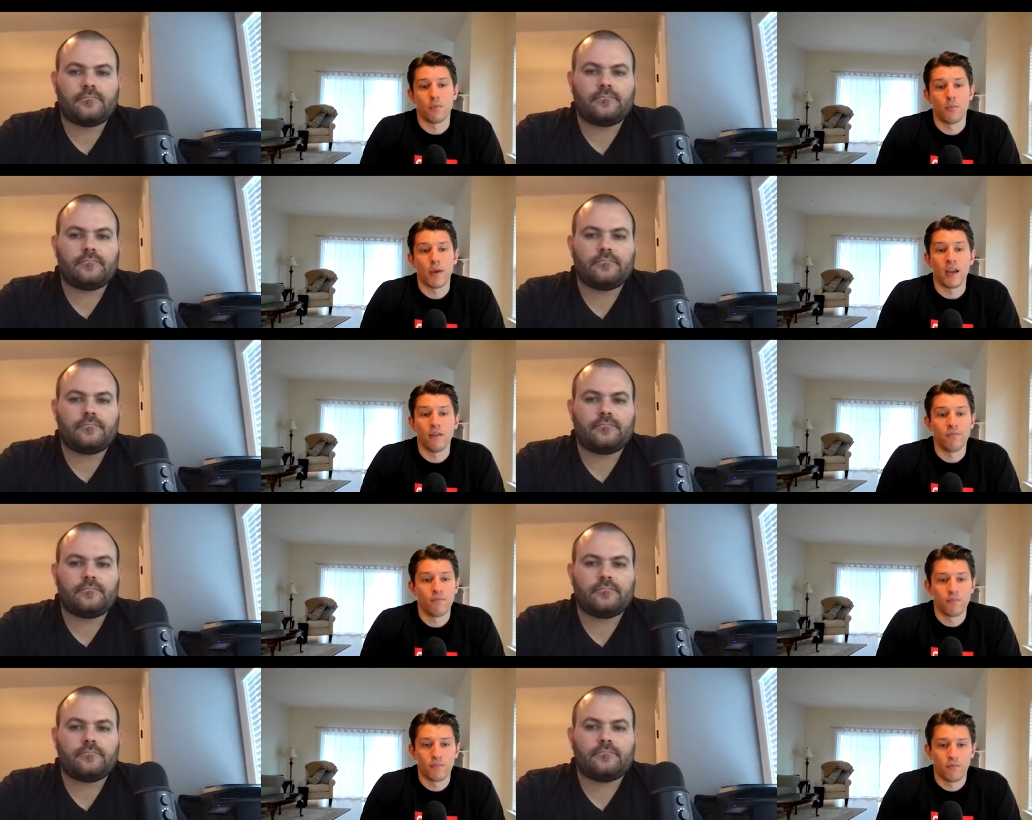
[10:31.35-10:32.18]
Speaker 1: them pay
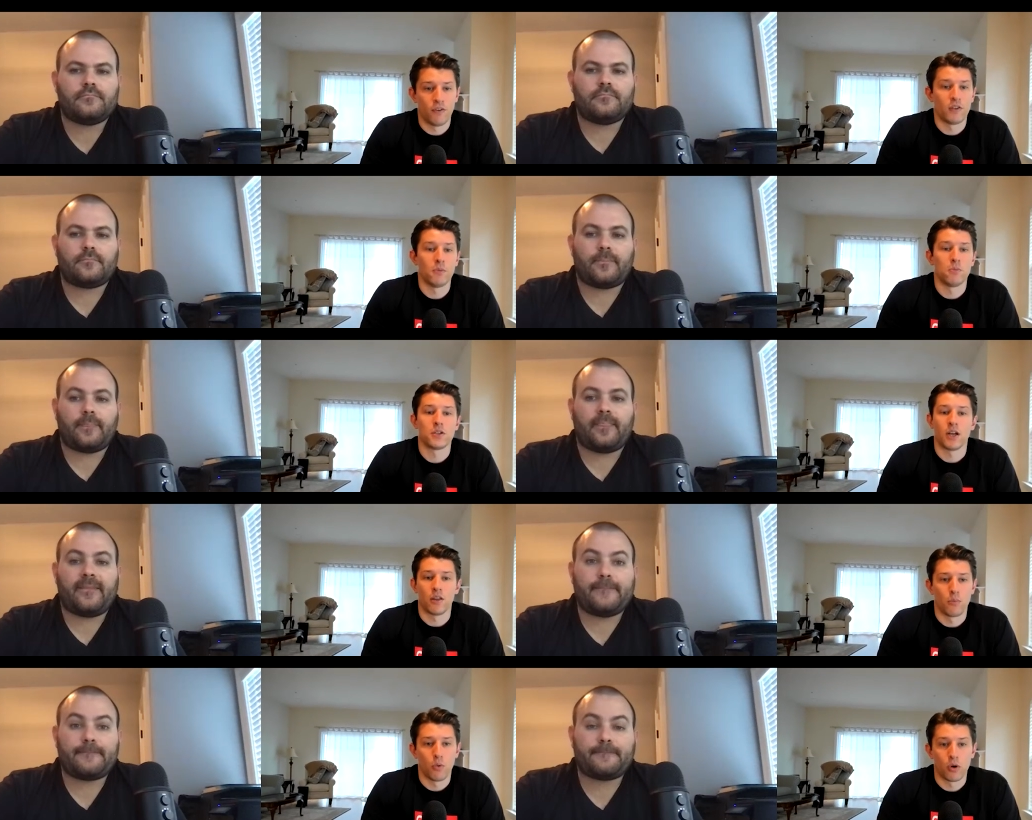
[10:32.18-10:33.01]
50% of
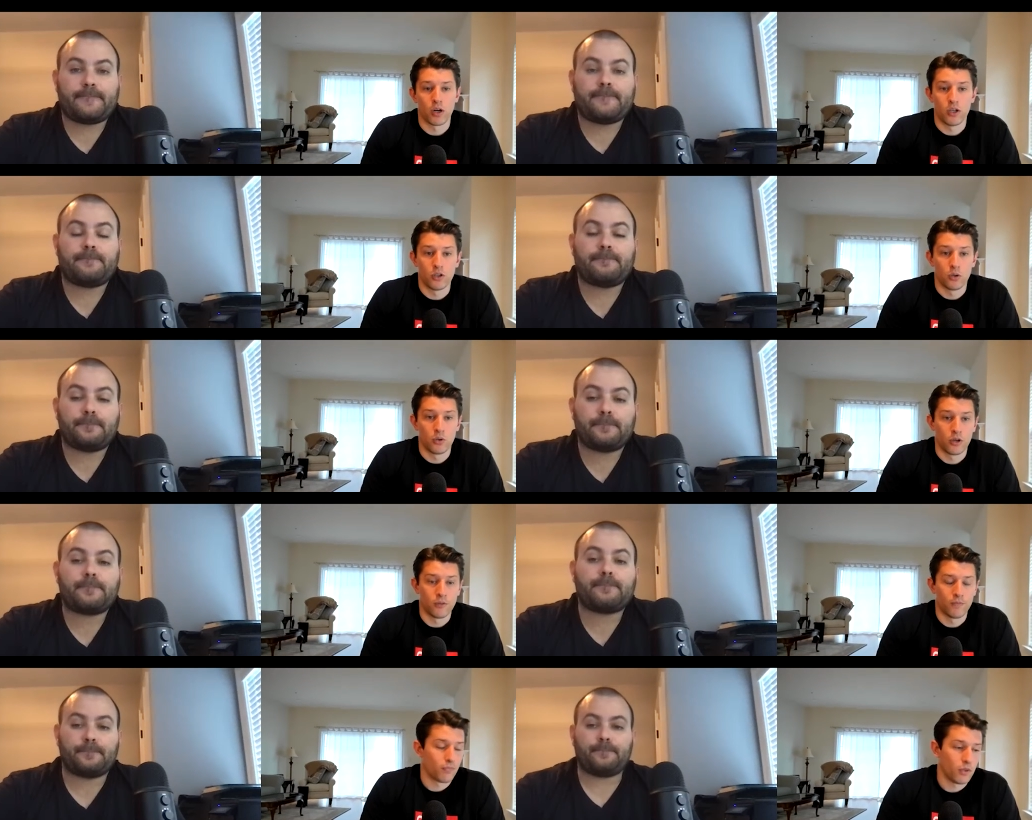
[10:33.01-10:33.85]
their mortgage or
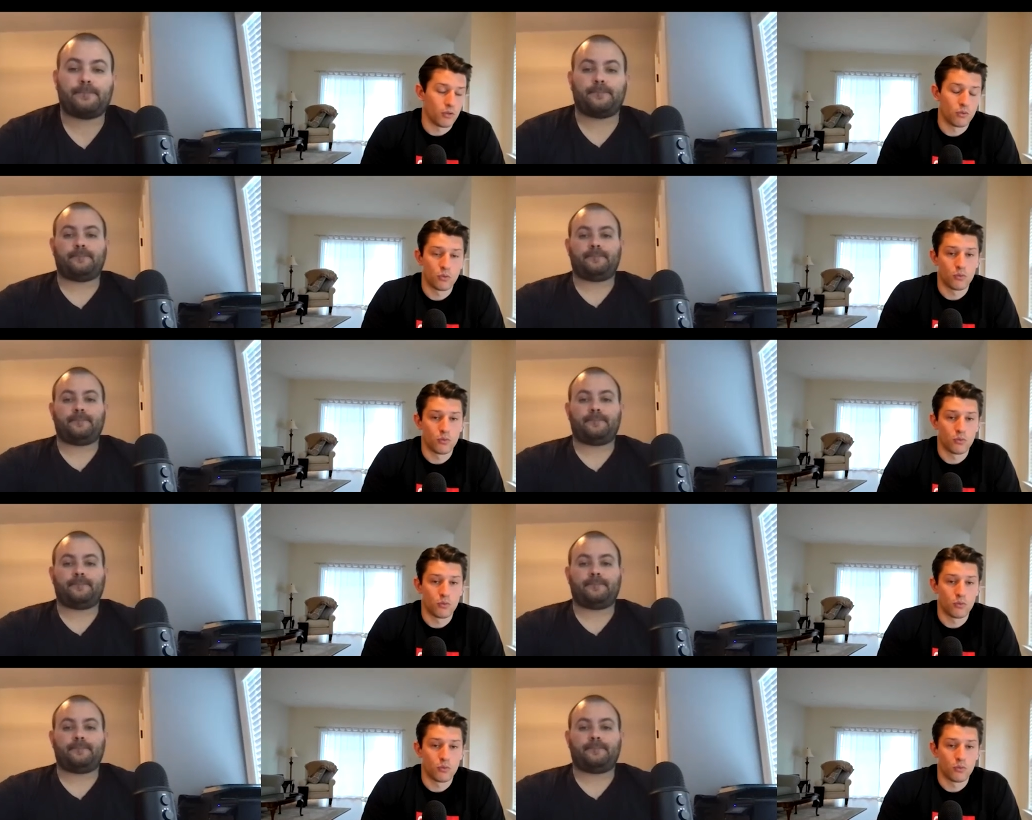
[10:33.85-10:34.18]
you know